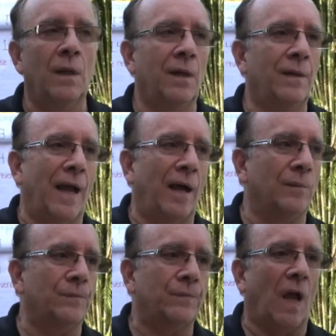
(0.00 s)
Now,
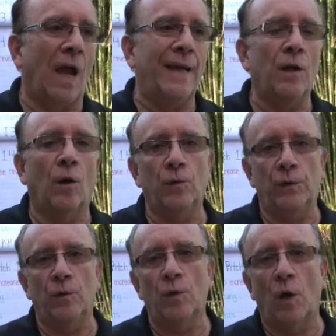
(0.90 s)
I
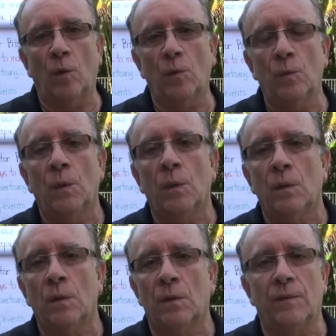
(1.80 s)
know
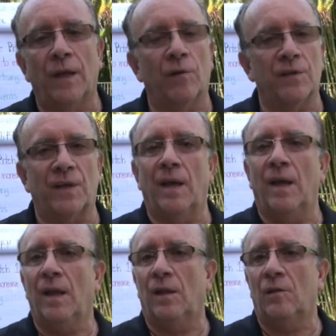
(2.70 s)
there is a
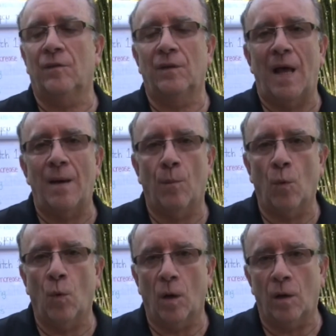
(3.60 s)
hell of a lot
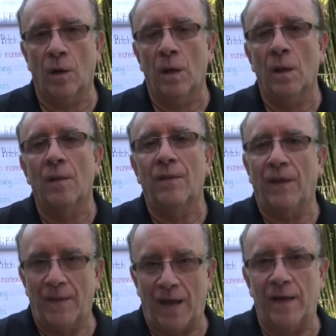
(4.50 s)
more
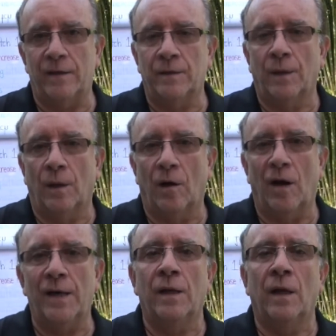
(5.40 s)
than that, all
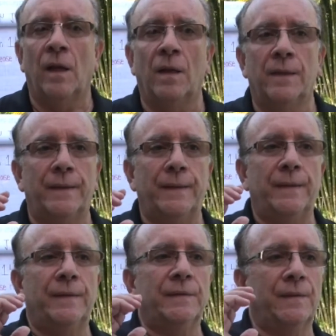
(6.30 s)
right?
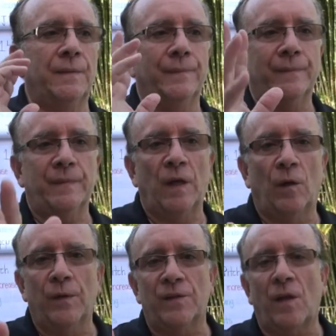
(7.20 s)

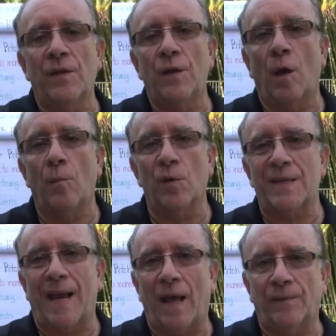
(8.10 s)
There's other
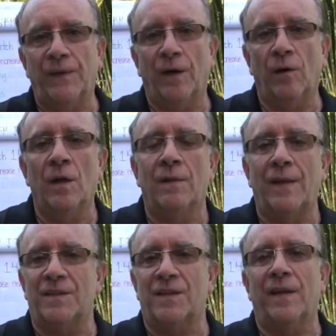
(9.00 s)
numbers out there
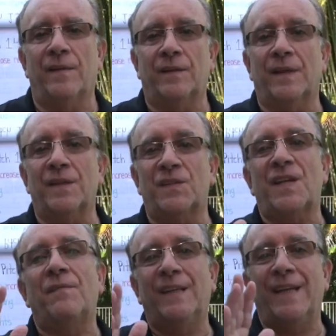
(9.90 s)
that say that there's
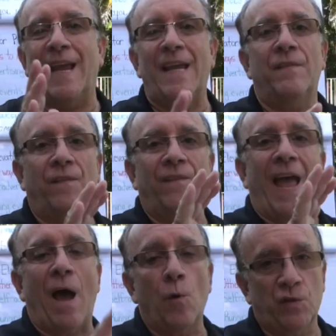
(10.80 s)

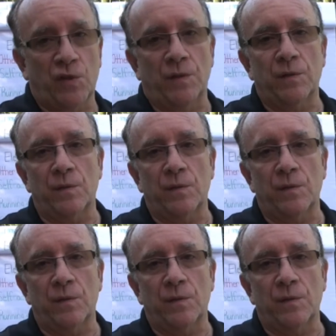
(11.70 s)
78,000